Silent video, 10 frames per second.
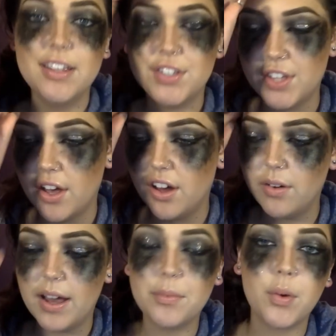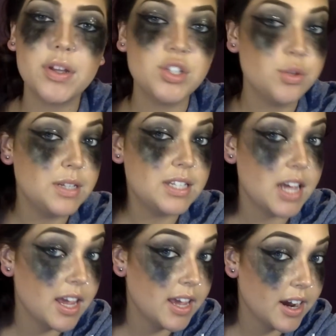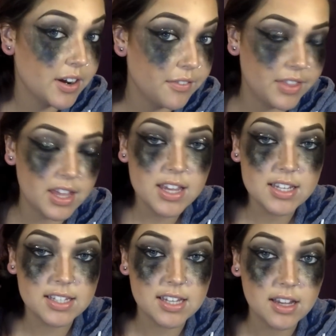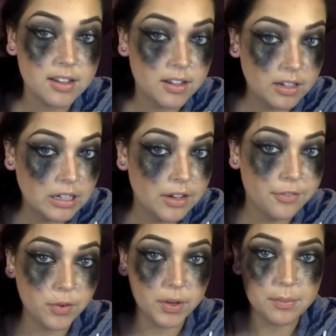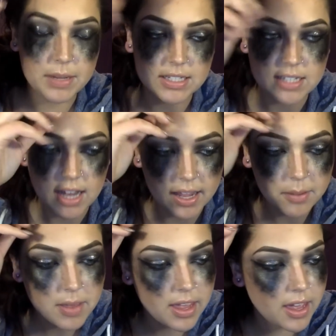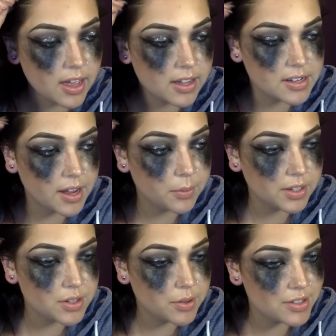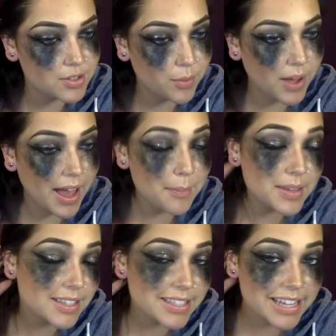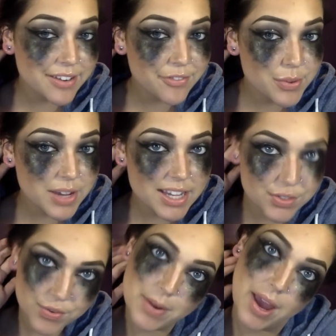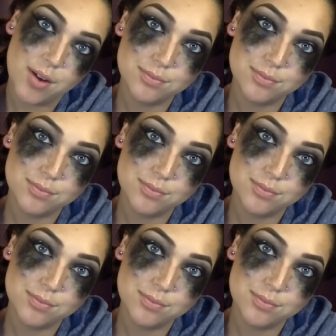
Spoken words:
So I'm going to be taking care of this for the meantime, and I will let you guys know what happens in a few days from now.